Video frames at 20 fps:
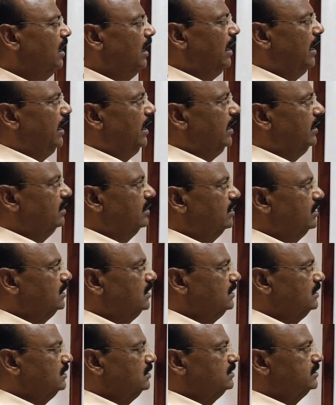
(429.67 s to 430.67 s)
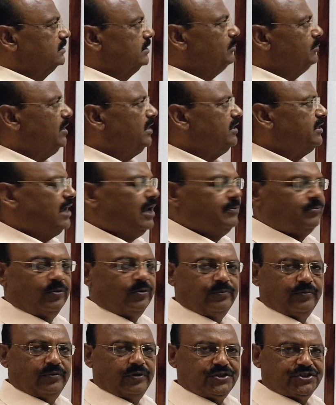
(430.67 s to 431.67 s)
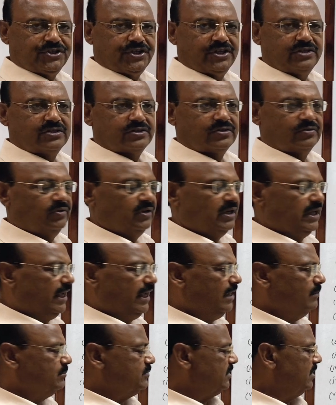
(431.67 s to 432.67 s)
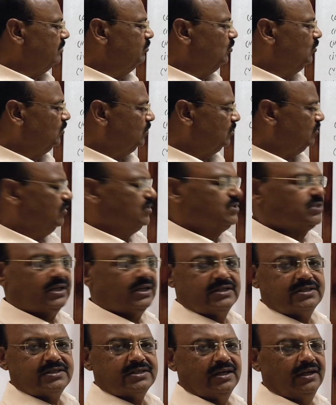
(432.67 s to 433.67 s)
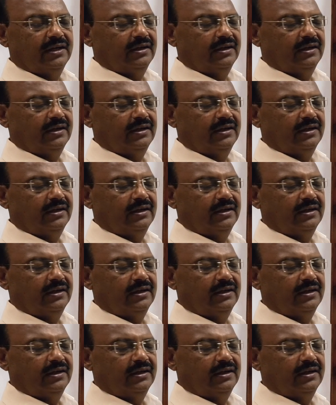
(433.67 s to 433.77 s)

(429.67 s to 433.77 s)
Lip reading: And similar type of questions, we will have some more questions